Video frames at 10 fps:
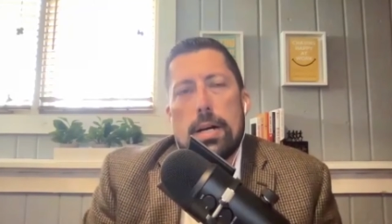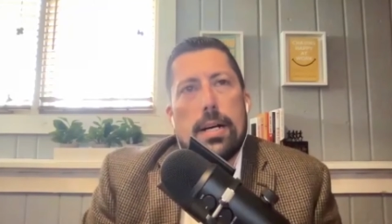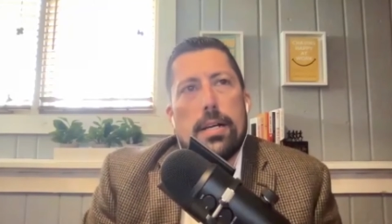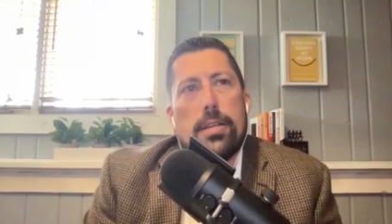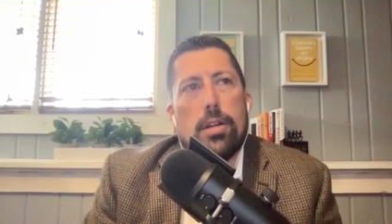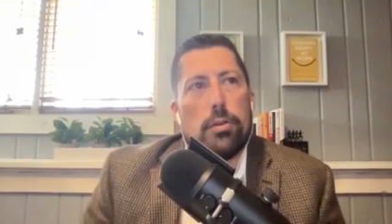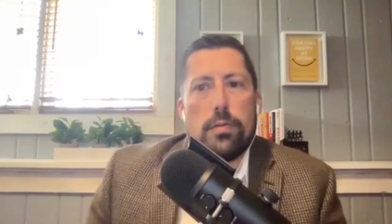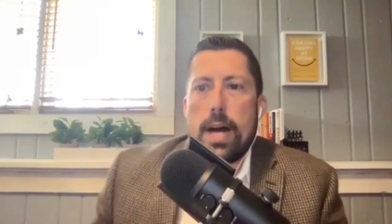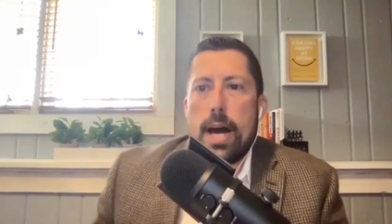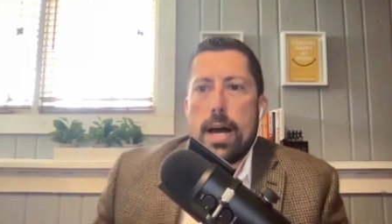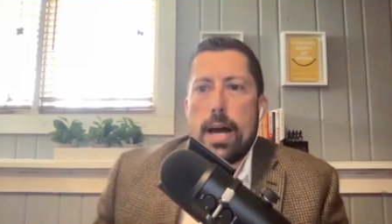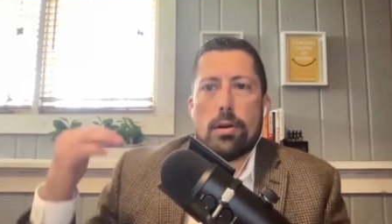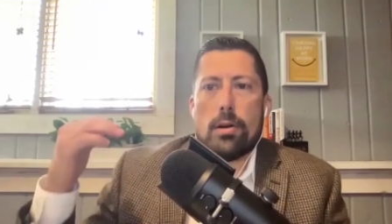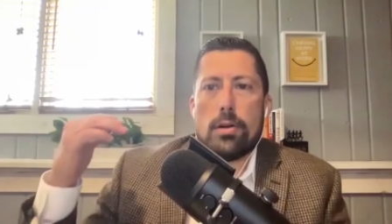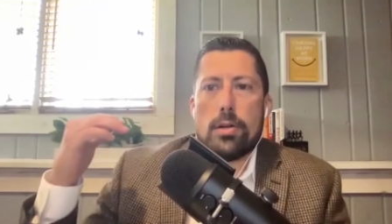Uh, you know, you've got
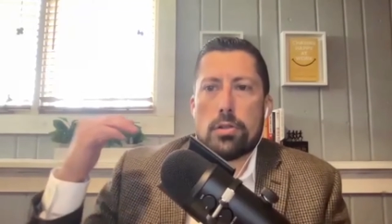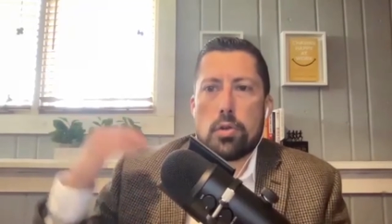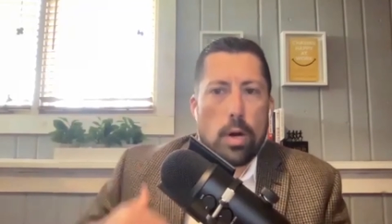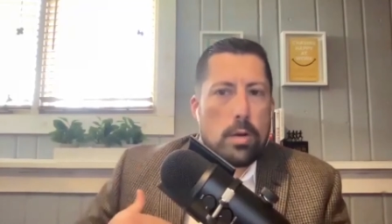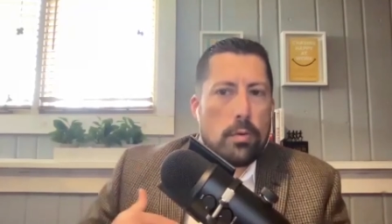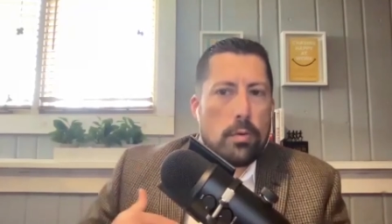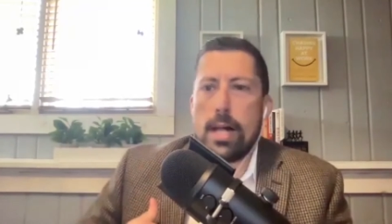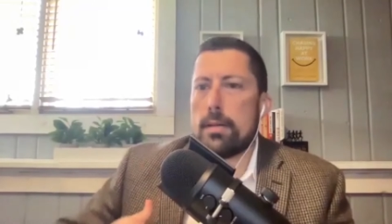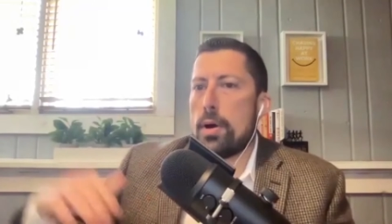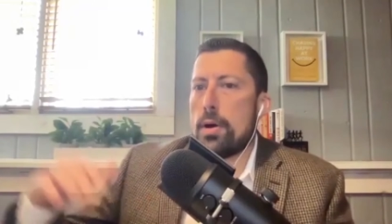your your $21